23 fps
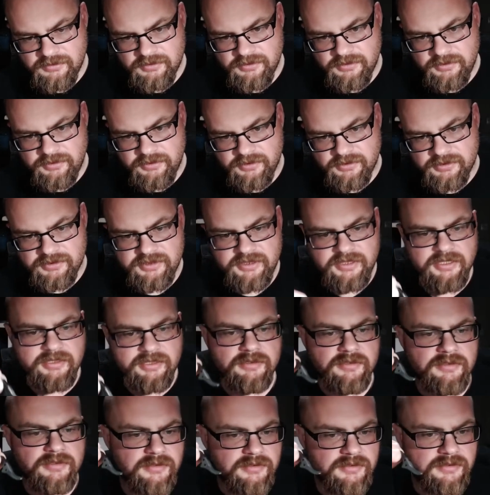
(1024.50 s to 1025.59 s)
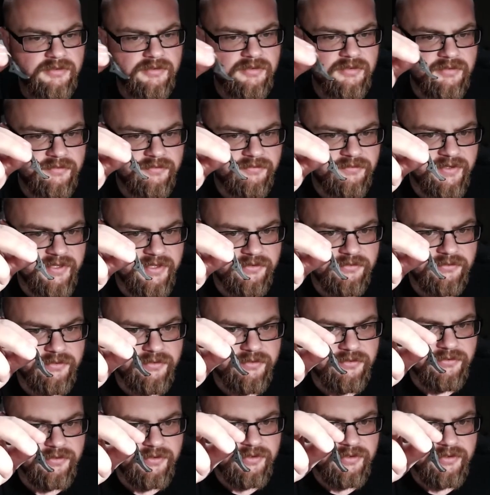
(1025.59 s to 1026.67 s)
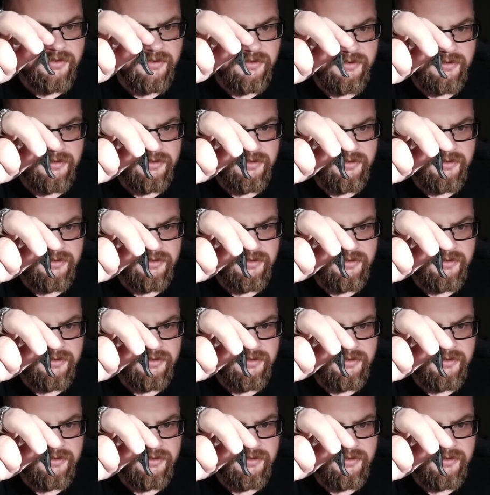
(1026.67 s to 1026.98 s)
Your standard factory trigger